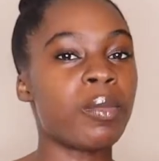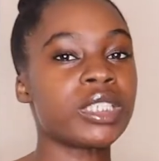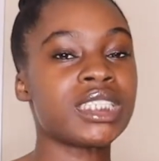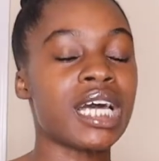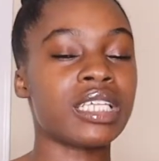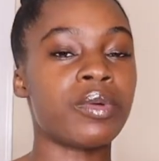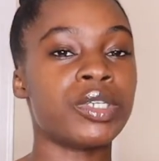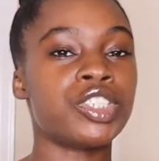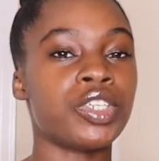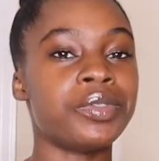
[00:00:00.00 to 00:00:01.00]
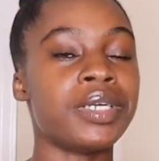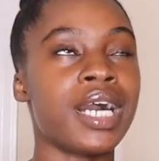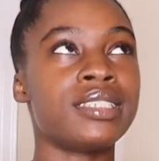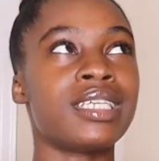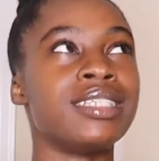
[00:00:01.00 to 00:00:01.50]
one more style that I want to show you
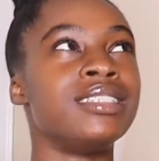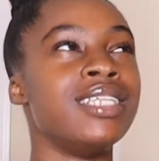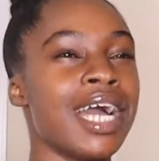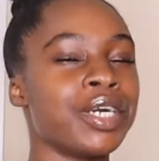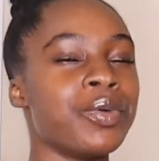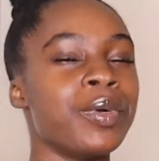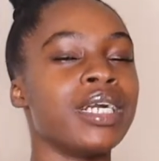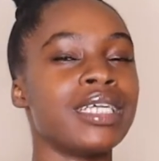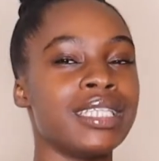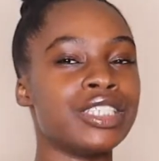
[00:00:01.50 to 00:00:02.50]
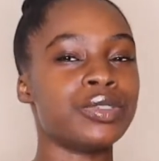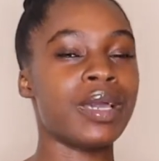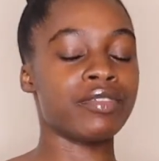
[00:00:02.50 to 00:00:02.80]
guys. It's not going to work unless you